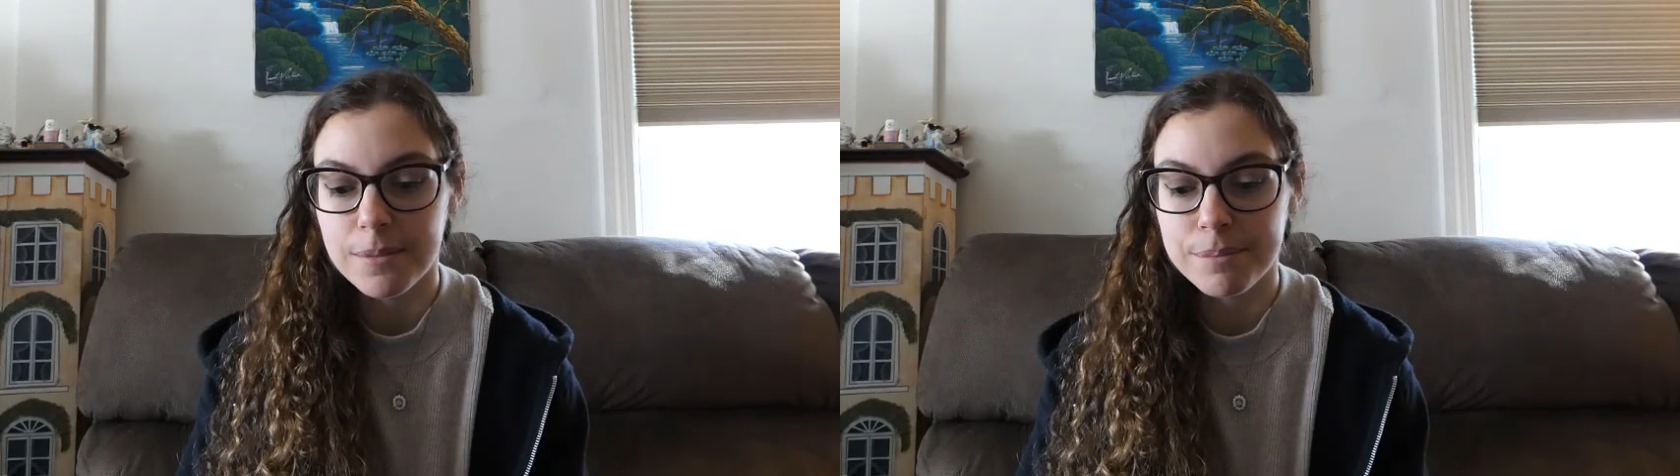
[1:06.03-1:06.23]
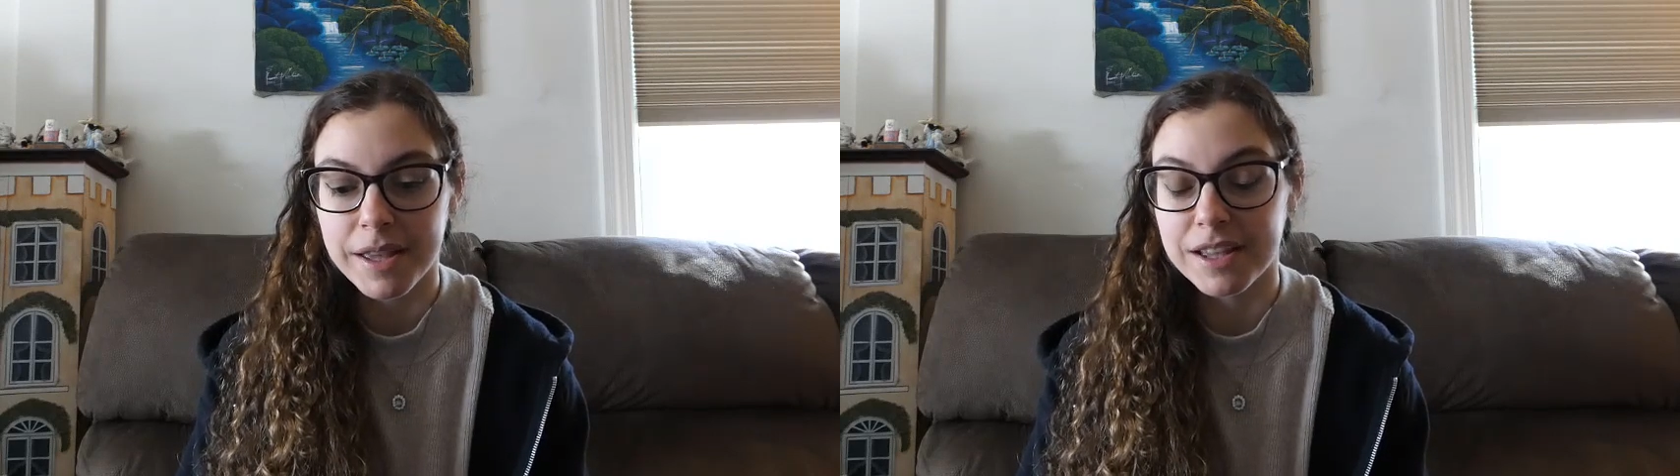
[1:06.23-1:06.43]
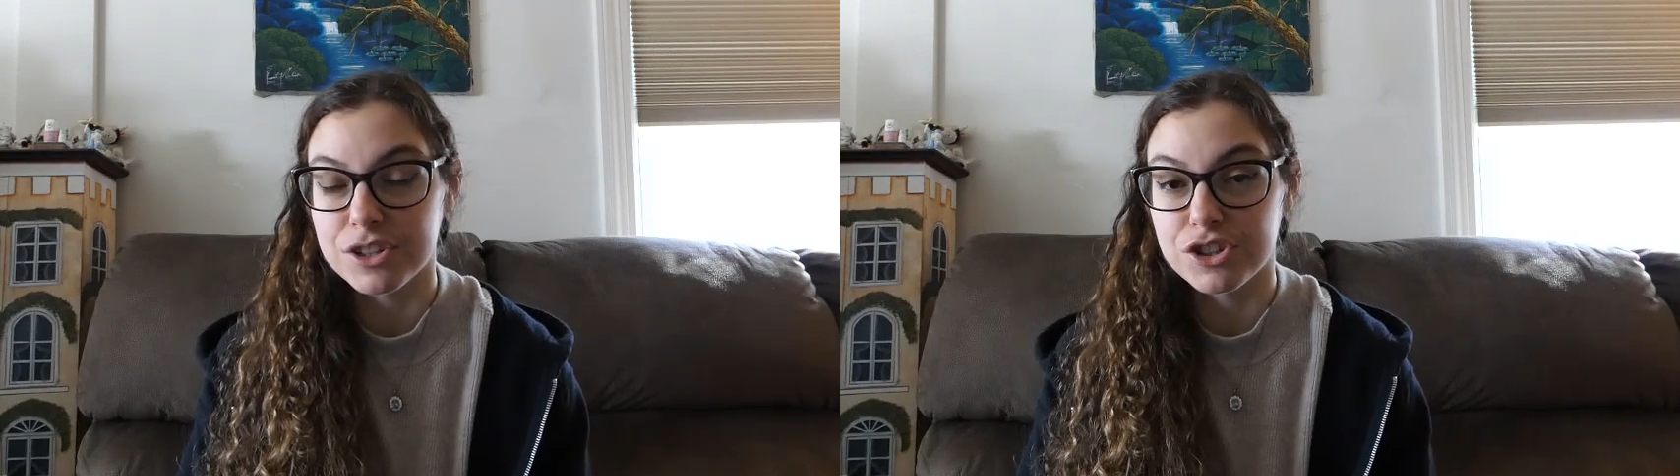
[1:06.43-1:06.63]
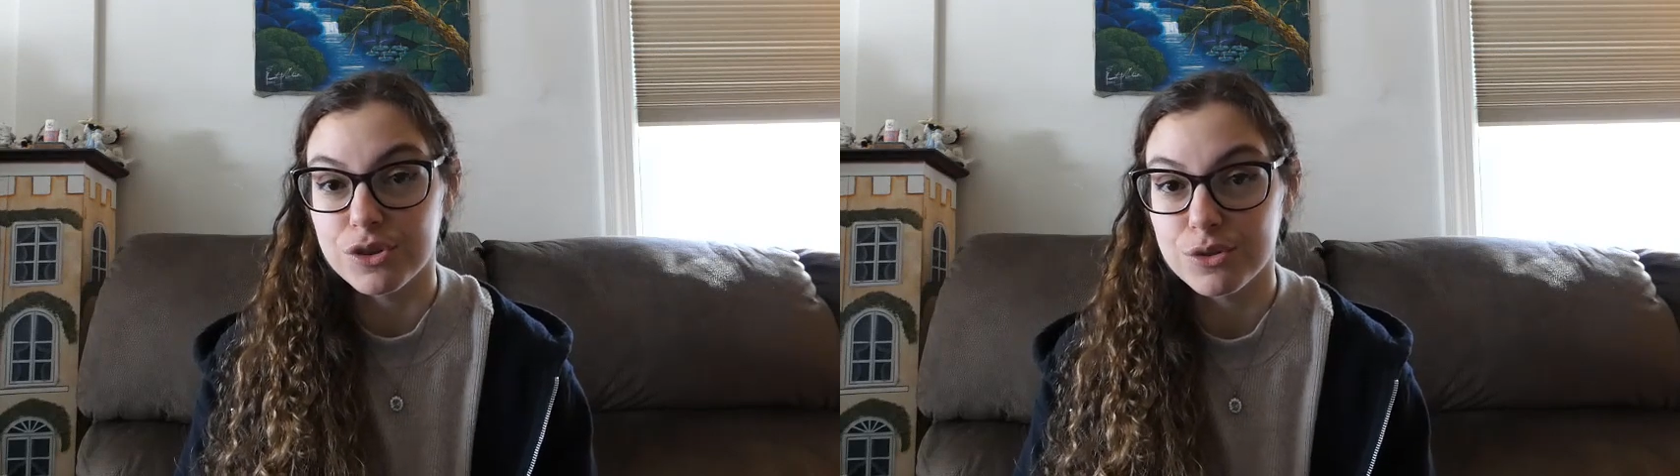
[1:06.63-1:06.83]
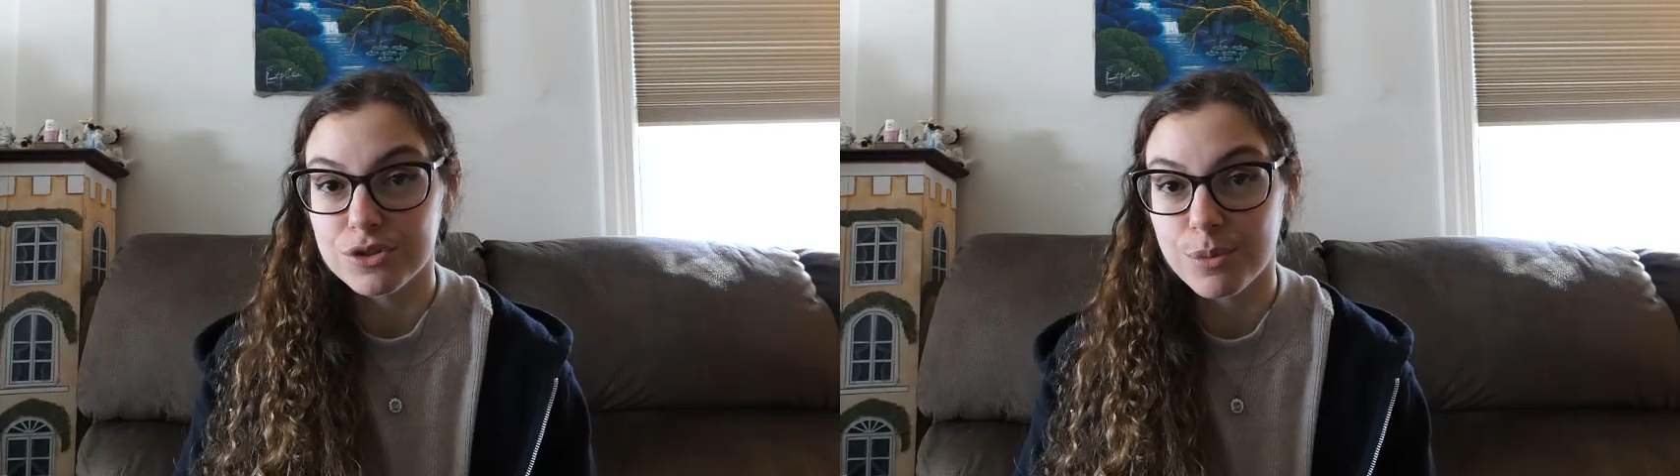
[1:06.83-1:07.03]
pick and
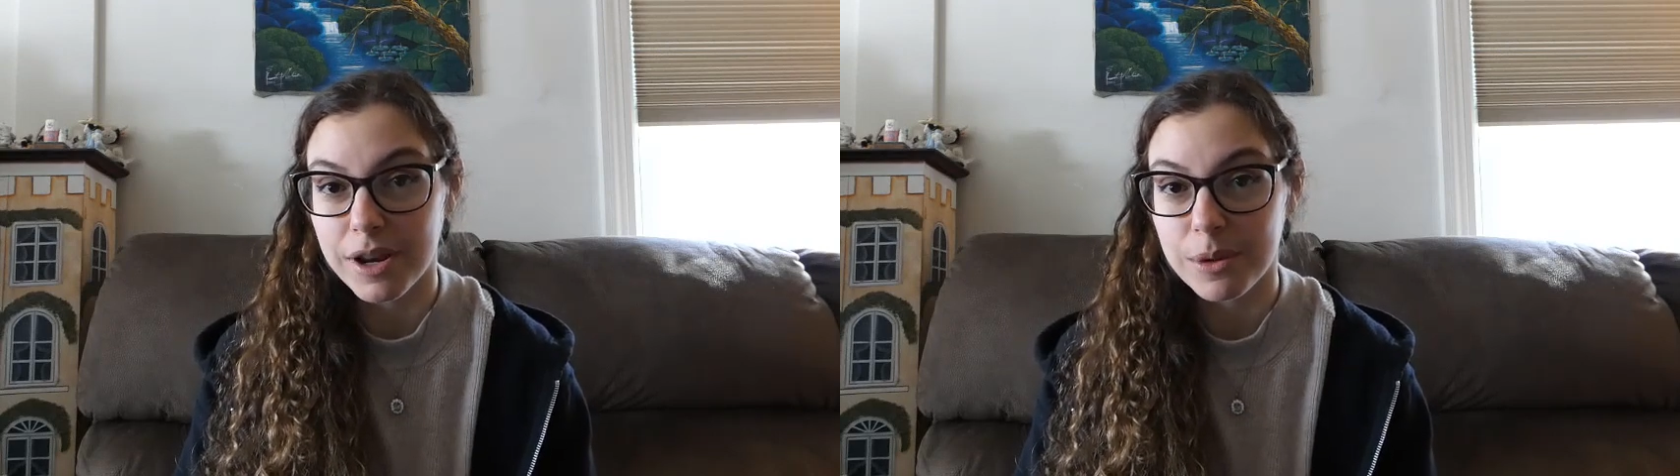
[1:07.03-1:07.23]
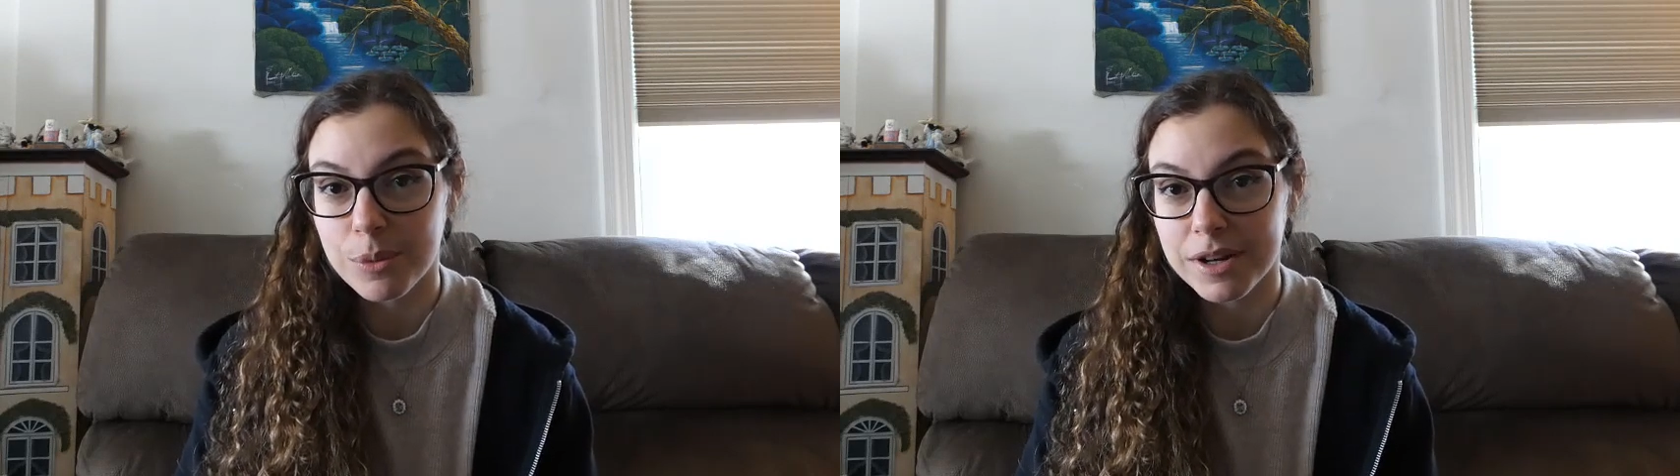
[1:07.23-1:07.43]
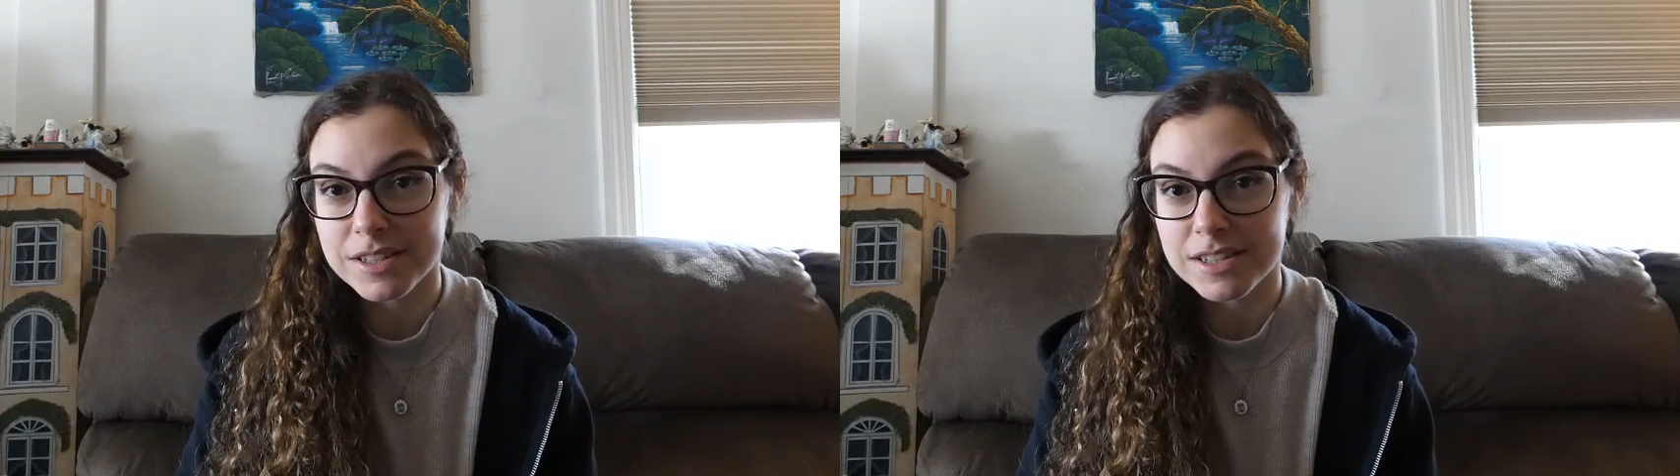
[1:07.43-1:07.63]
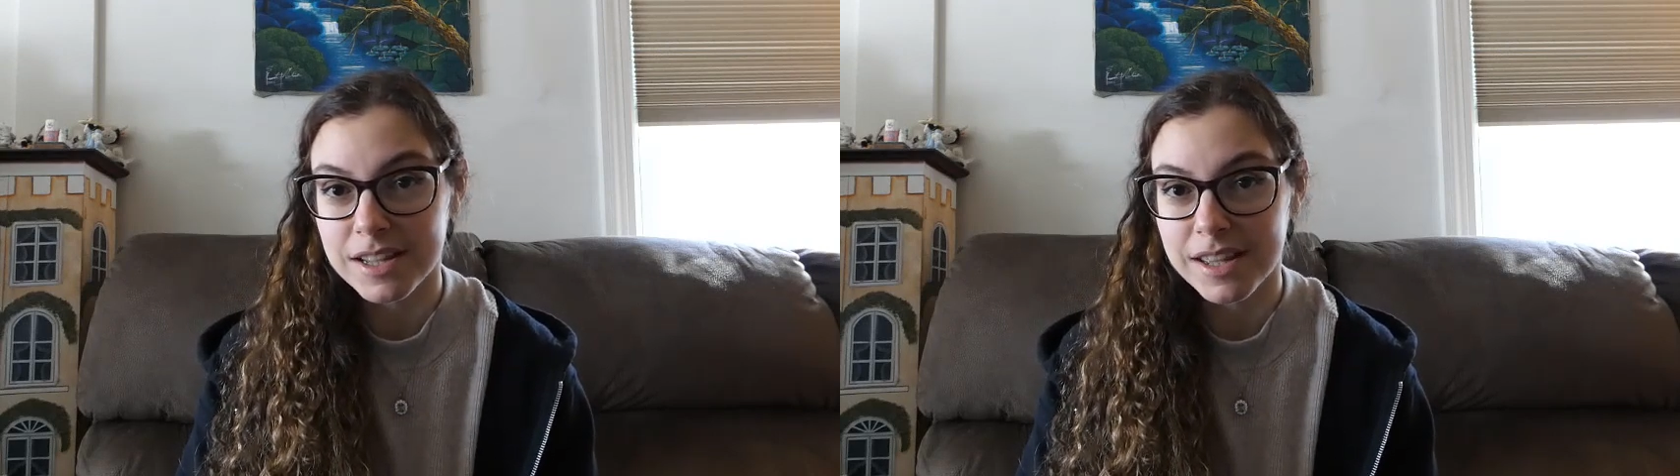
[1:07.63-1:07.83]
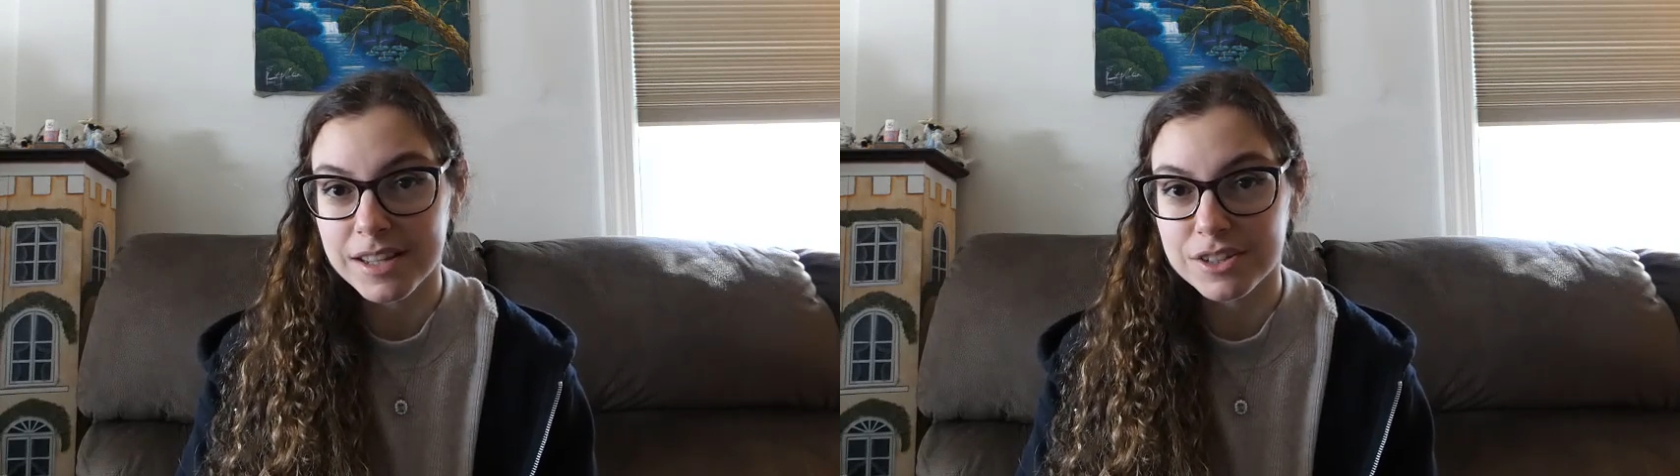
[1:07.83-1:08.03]
choose what I wanted to take